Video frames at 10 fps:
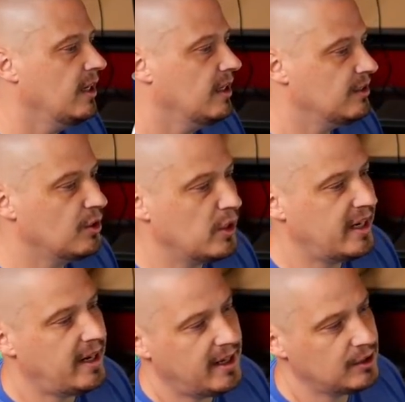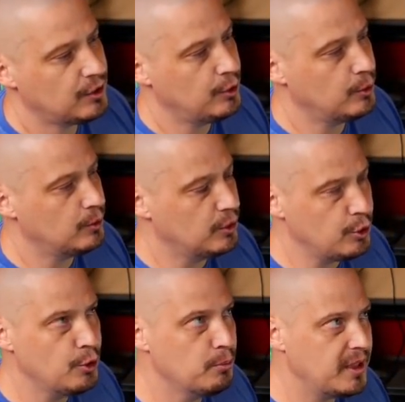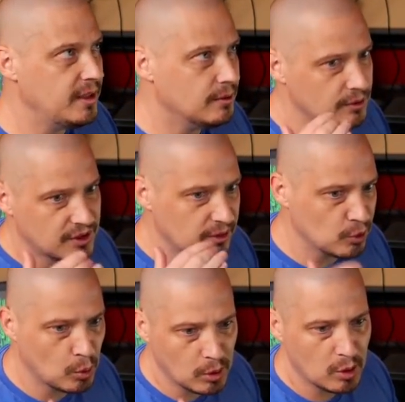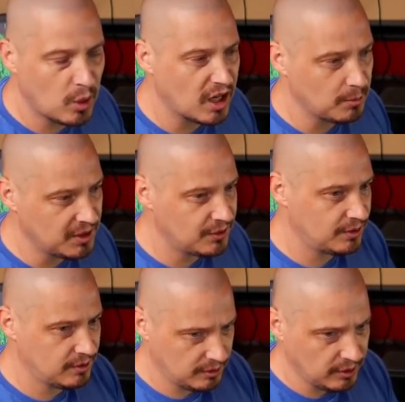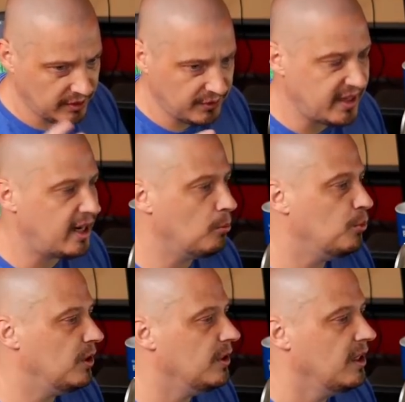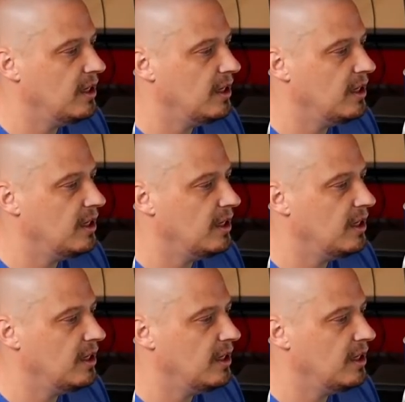It's going to ask you, do you meet several requirements? It's in the output.